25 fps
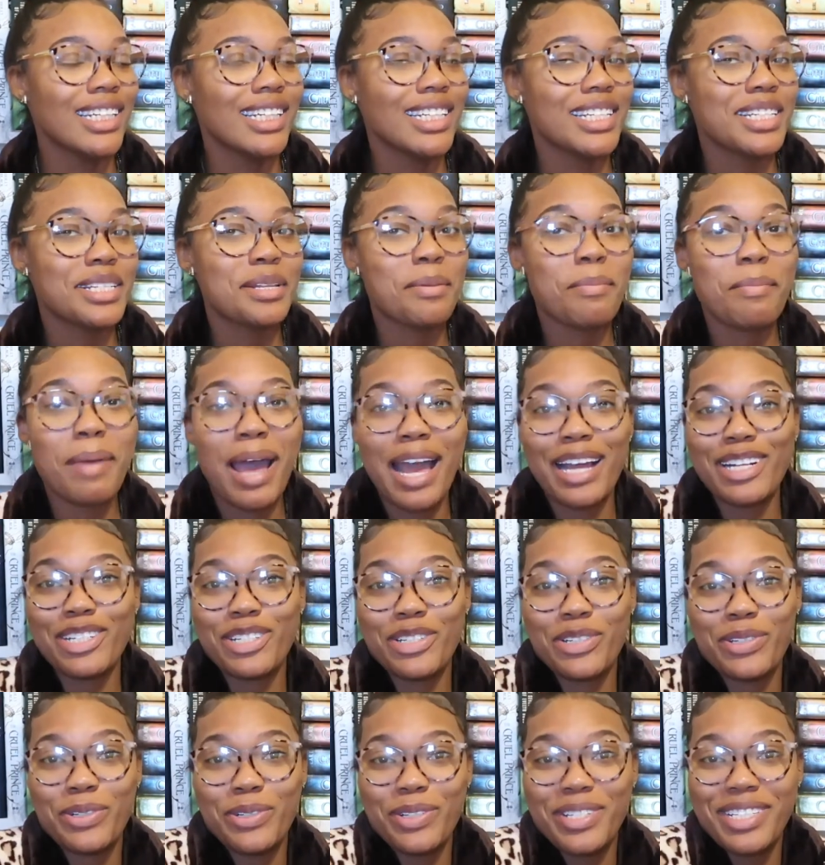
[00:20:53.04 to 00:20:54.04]
some
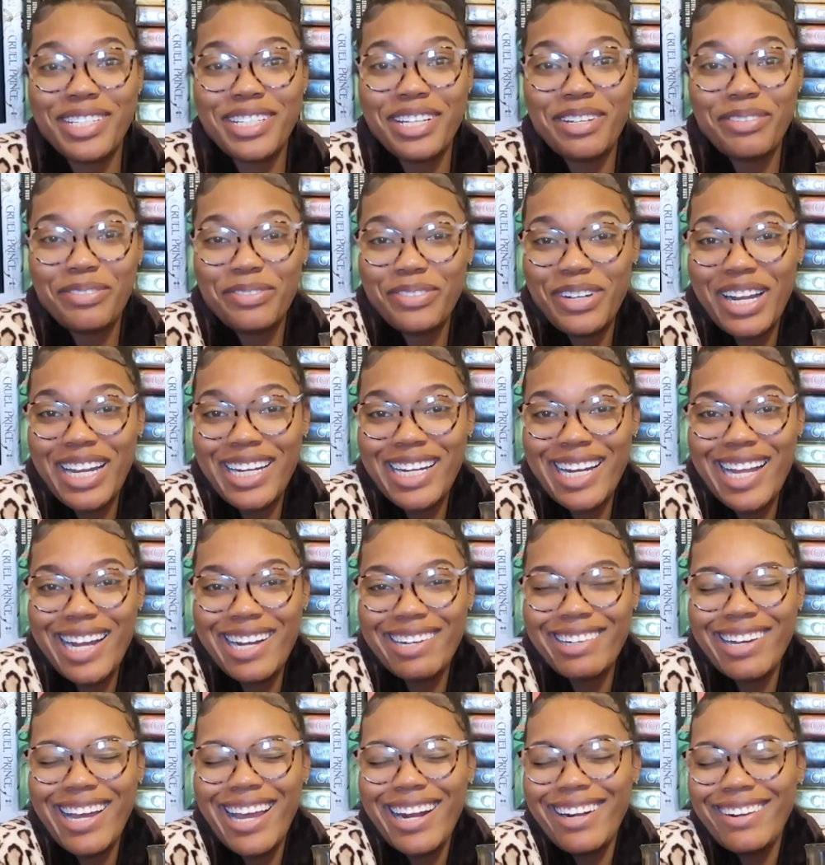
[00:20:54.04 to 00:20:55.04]
magical stuff right
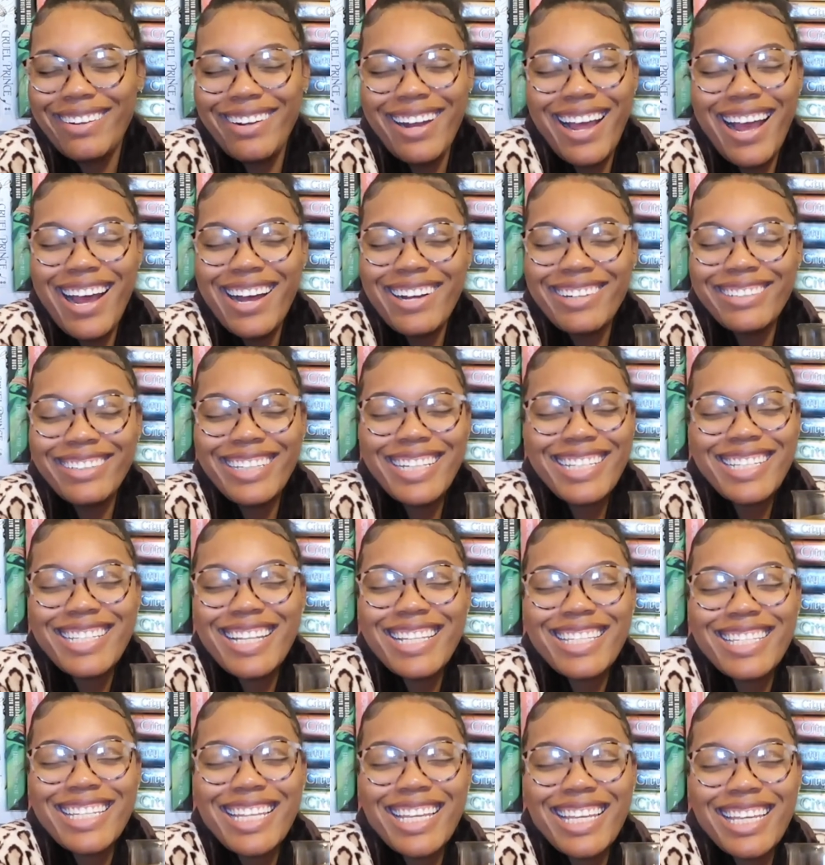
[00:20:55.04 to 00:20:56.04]
now. I don't know, it's
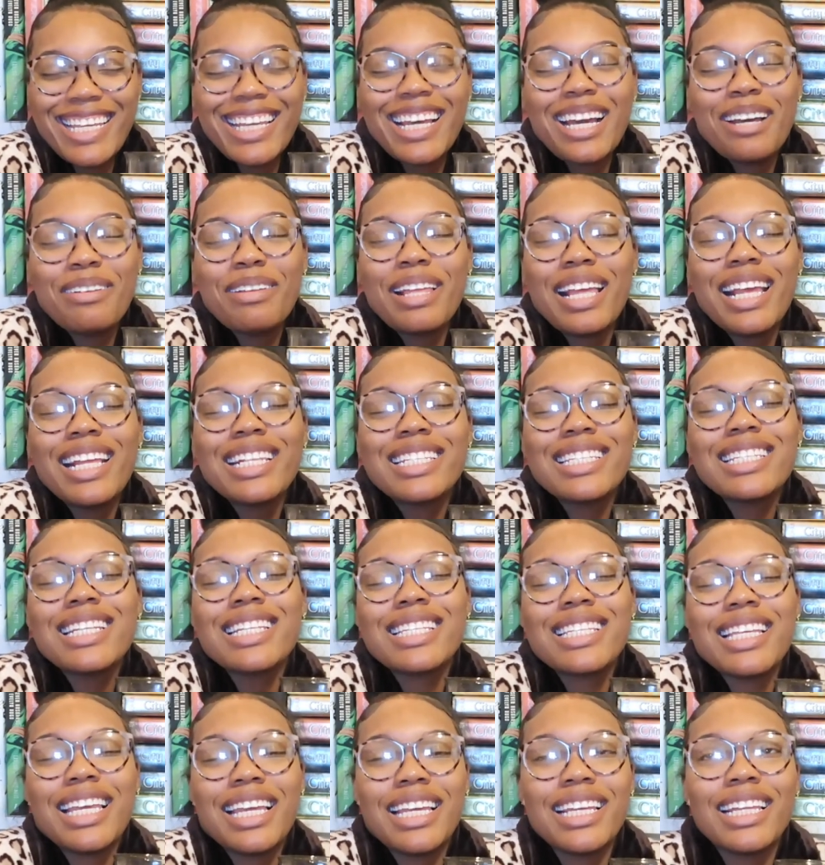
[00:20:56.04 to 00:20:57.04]
the tea. It's the
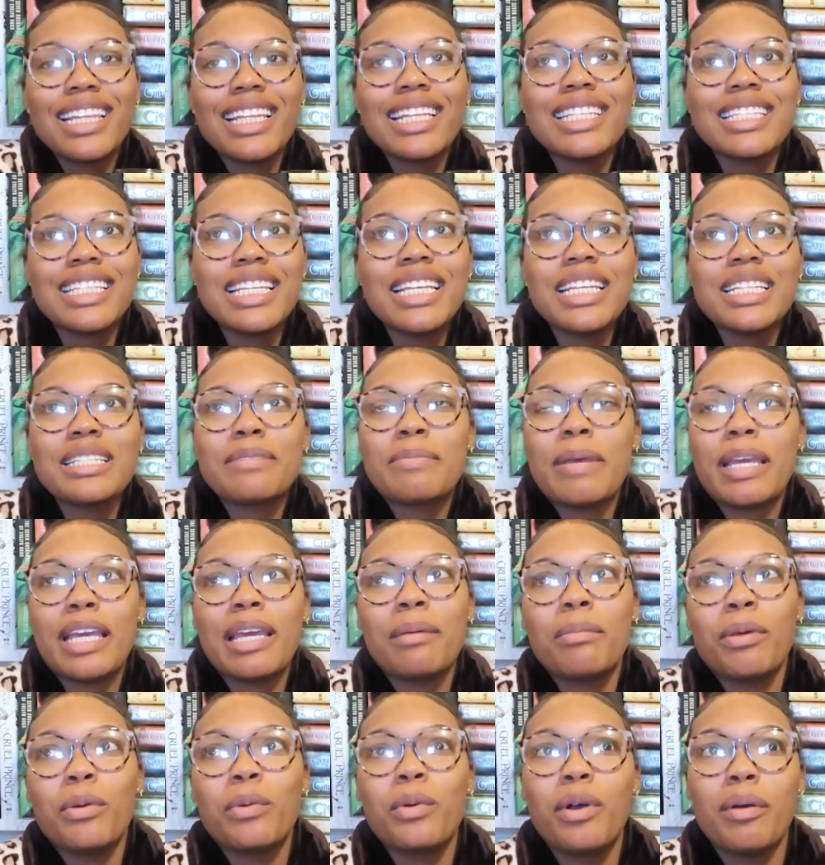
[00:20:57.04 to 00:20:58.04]
tea. The tea is
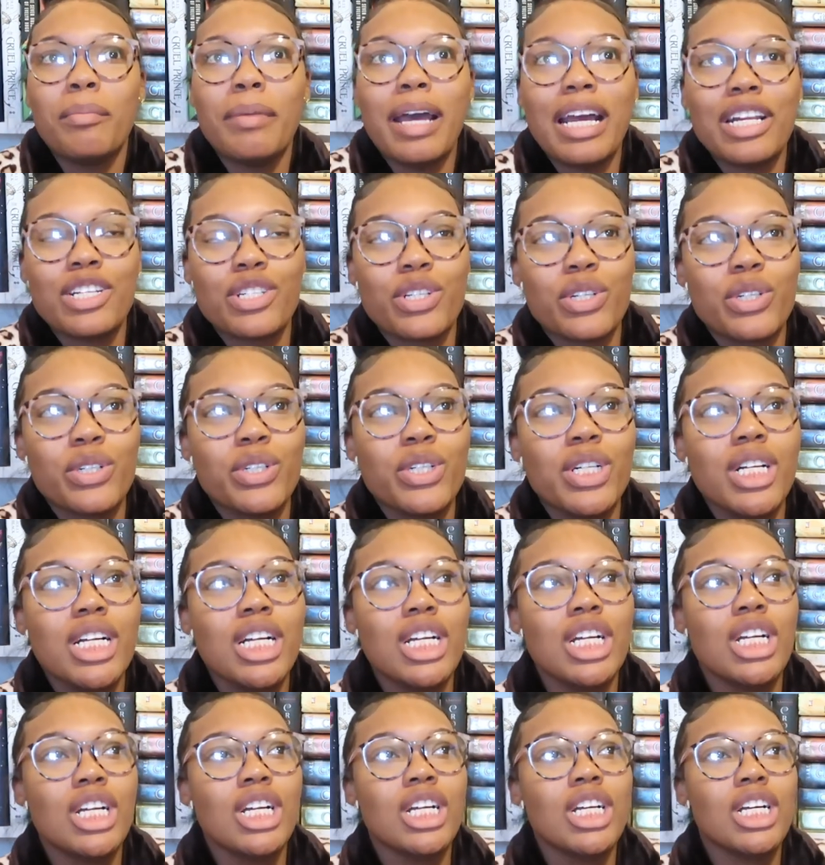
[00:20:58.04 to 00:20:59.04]
making me want magical.
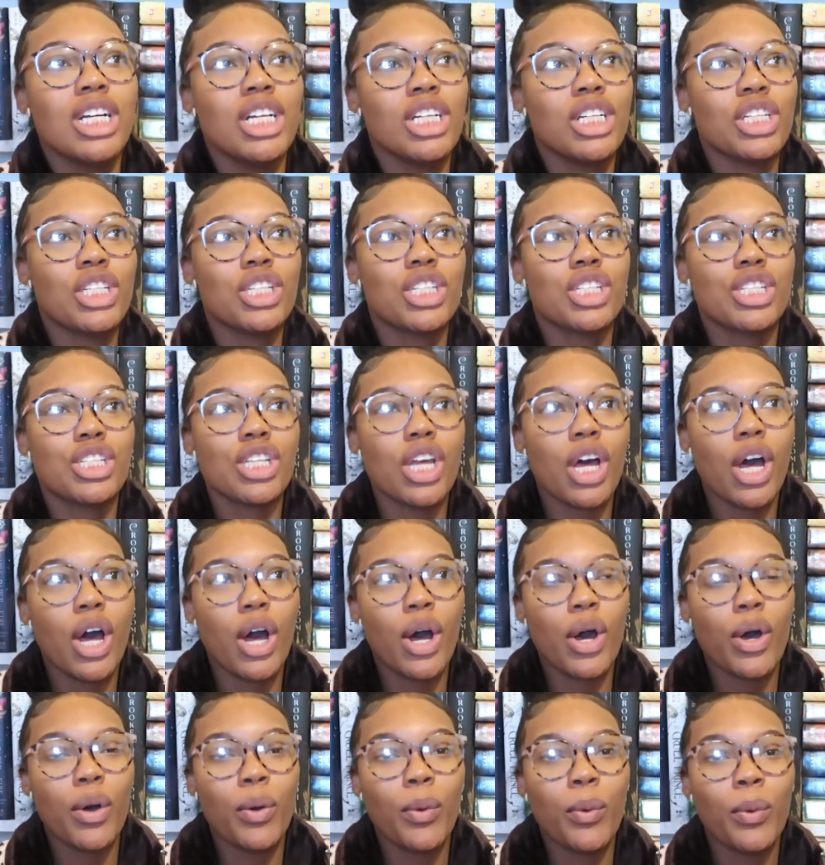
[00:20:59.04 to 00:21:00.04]

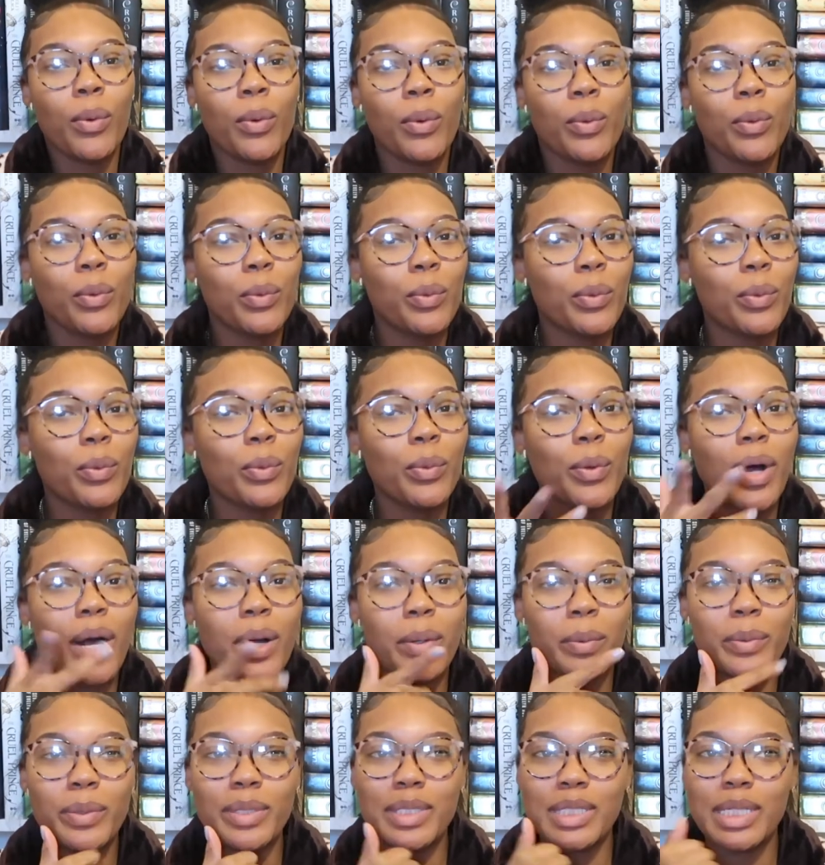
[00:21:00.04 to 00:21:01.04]
So
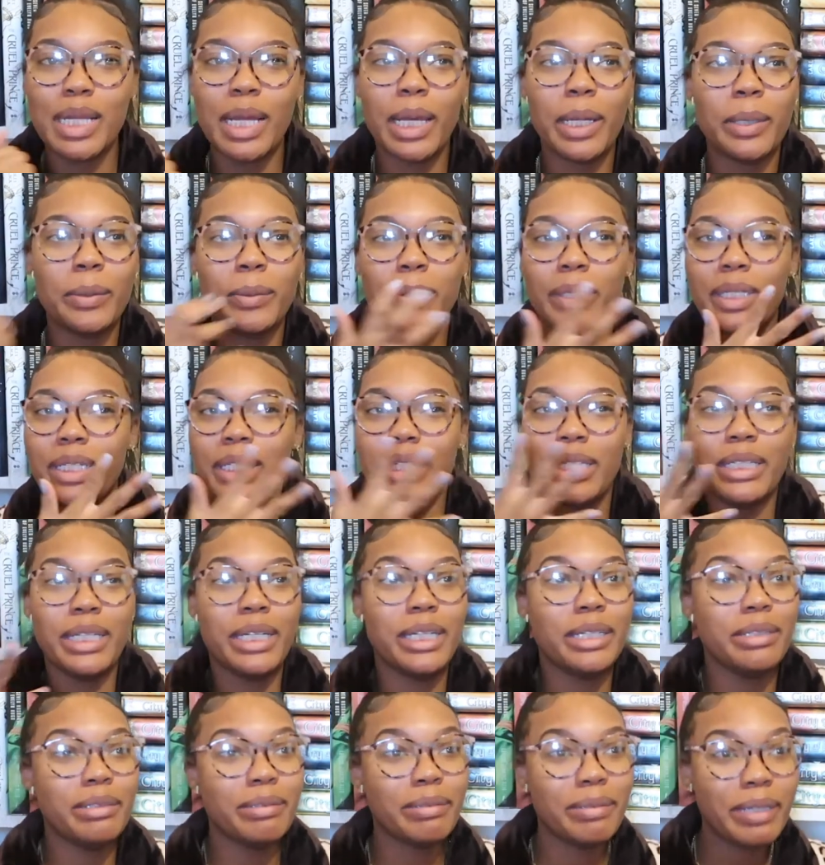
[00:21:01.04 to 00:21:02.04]
I was like, what can
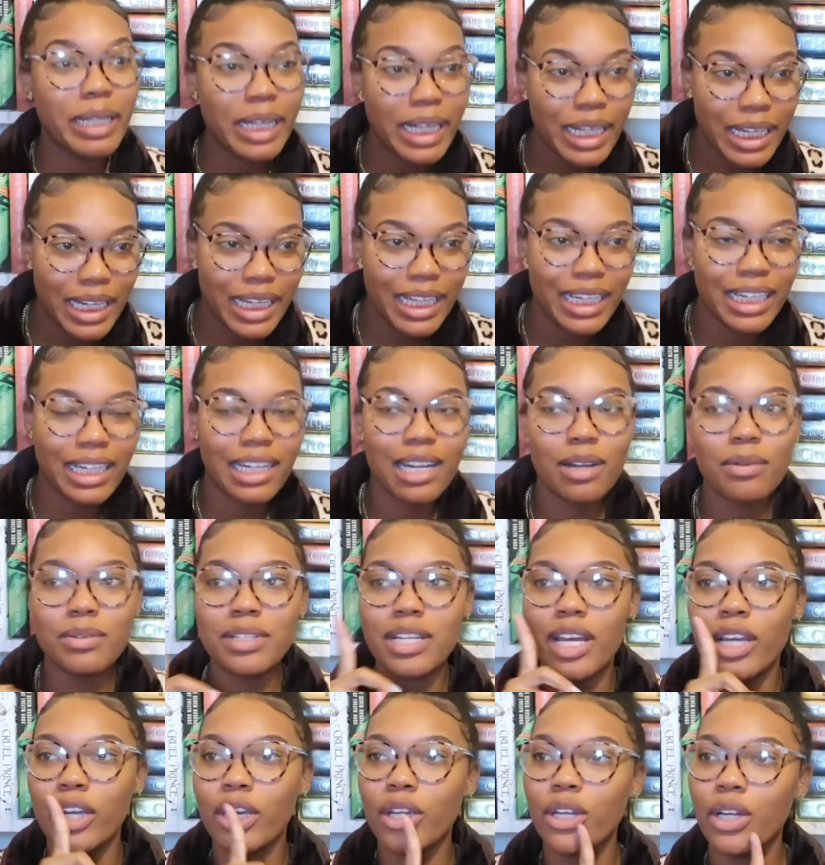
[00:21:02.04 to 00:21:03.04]
I read? And I was
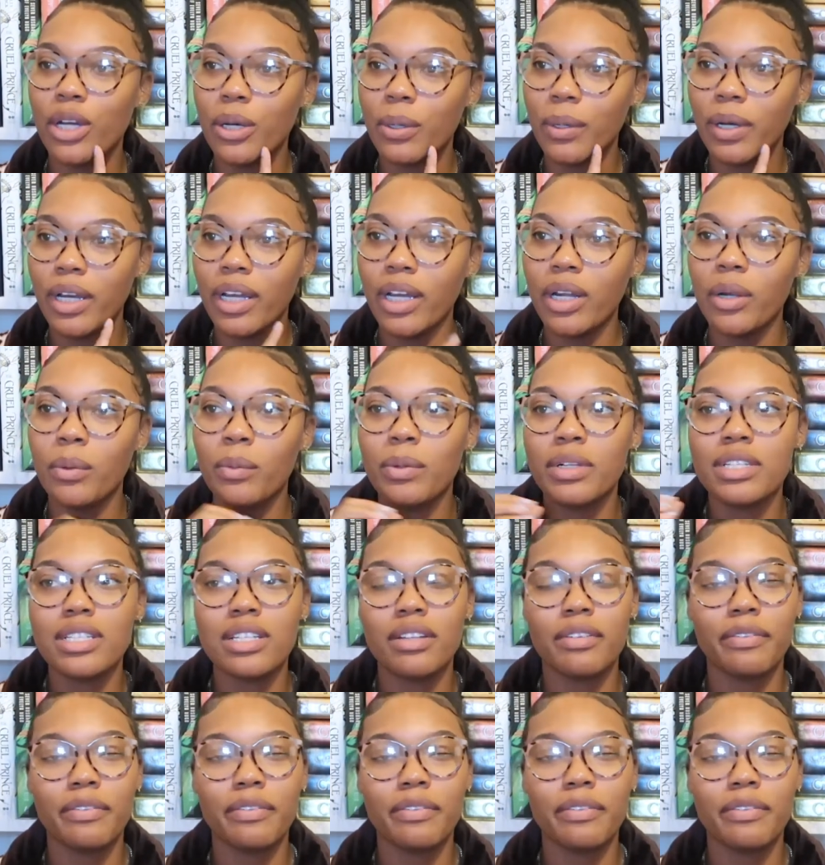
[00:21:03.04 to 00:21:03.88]
like, you know what, what's a